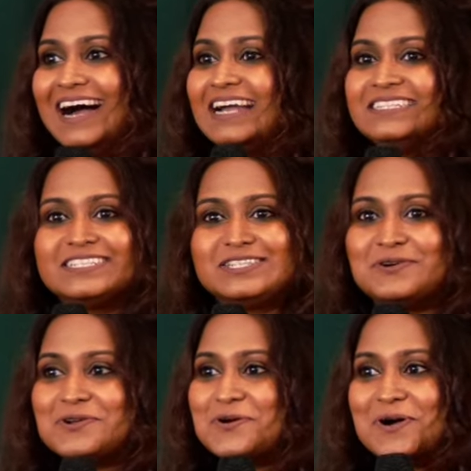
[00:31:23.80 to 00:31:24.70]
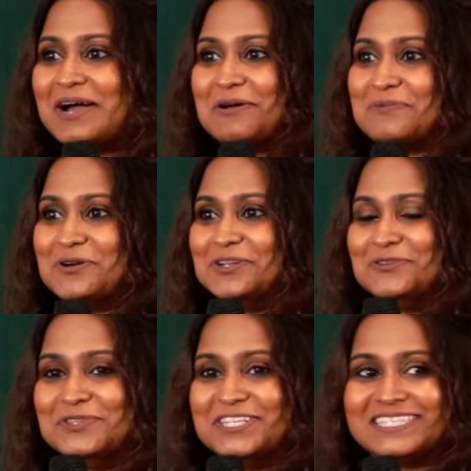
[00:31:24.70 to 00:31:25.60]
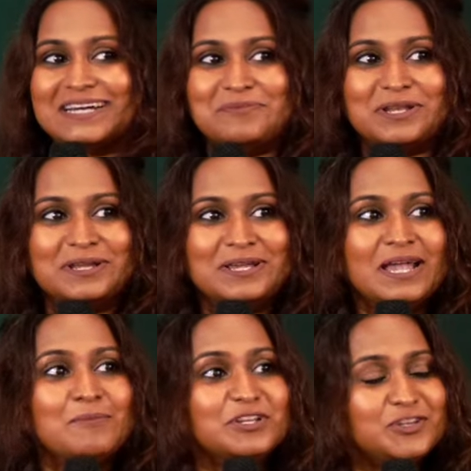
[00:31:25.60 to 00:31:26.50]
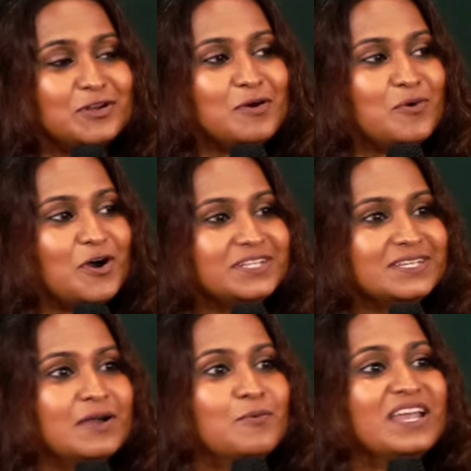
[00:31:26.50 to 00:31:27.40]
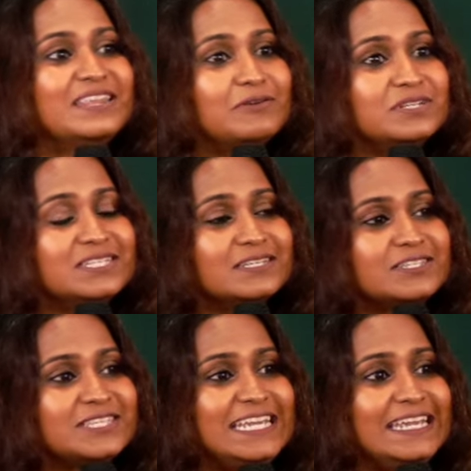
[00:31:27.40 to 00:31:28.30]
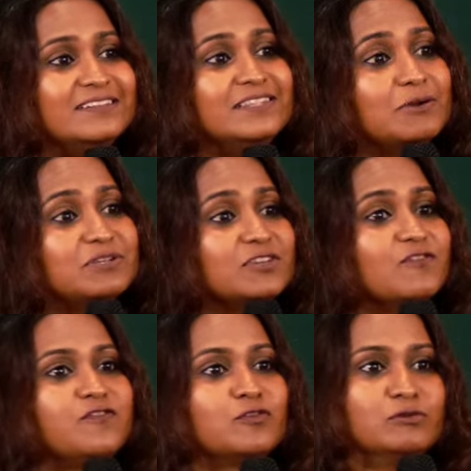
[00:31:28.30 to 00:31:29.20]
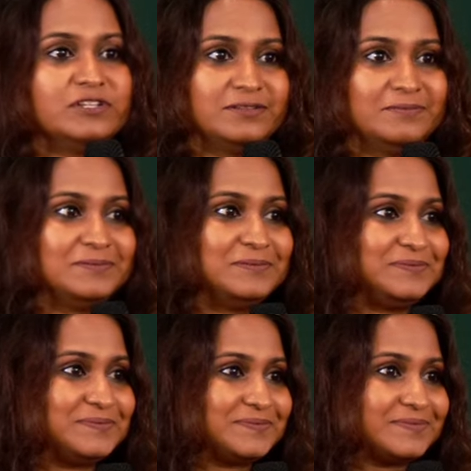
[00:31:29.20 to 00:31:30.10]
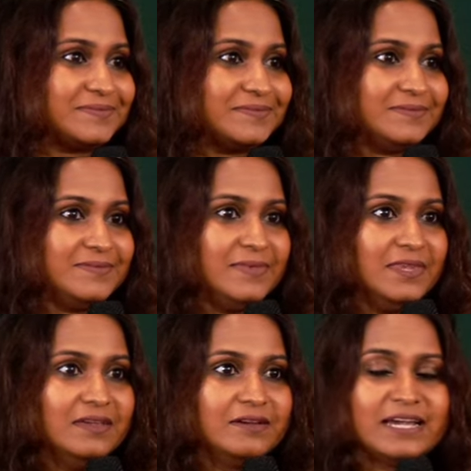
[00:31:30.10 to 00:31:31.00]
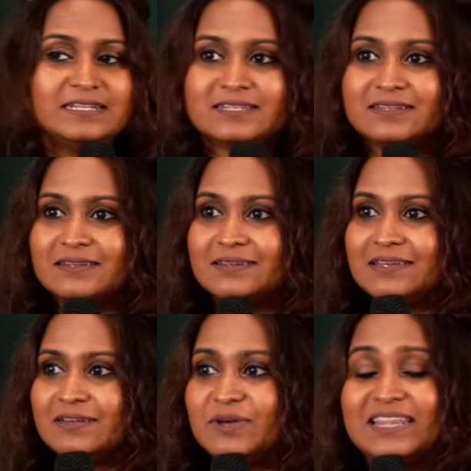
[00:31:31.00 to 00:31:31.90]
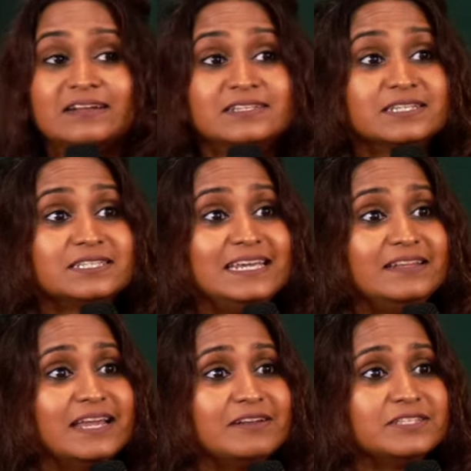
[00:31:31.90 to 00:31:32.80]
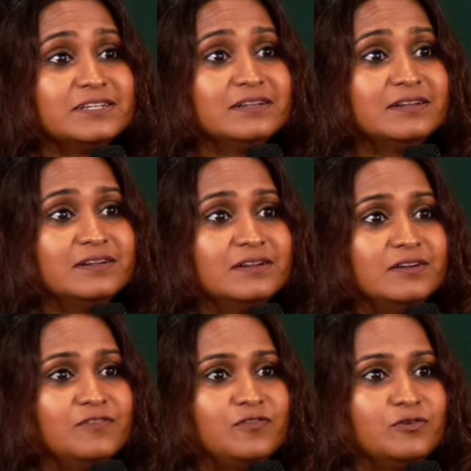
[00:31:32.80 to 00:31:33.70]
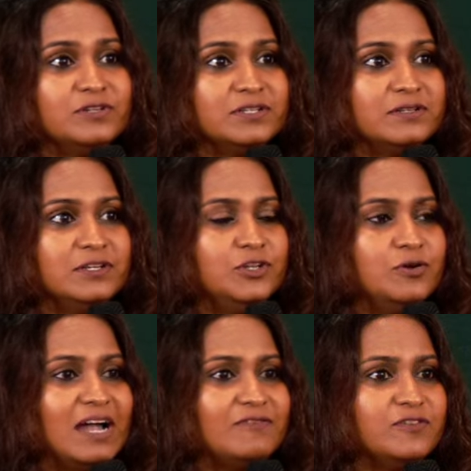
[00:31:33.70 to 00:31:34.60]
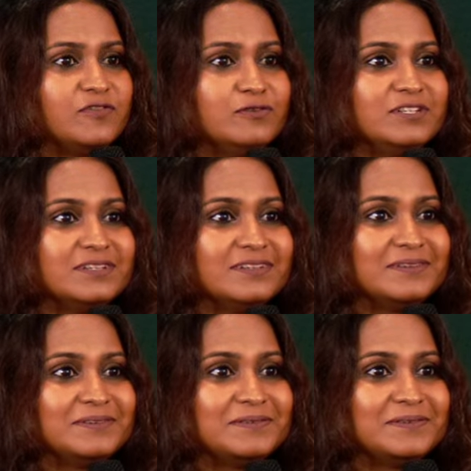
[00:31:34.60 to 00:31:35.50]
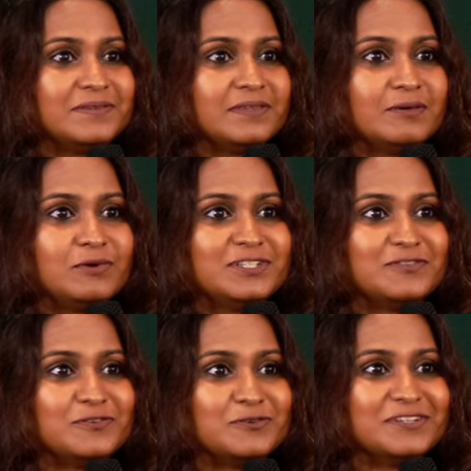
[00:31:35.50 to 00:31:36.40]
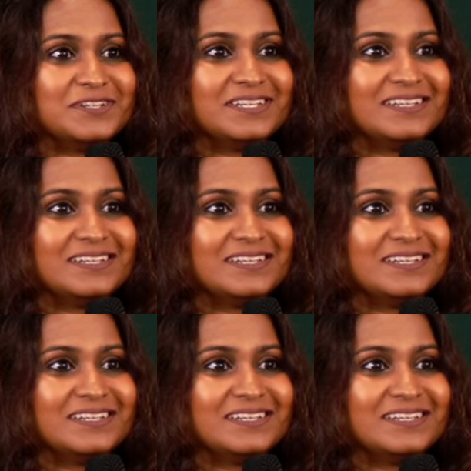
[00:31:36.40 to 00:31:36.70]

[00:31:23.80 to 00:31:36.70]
I just don't know how I'm going to do this sermon. But you know what? Where there is a seed, there is a fruit right? Where there is a seed, there is a fruit. Do you have the fruit? What is the fruit?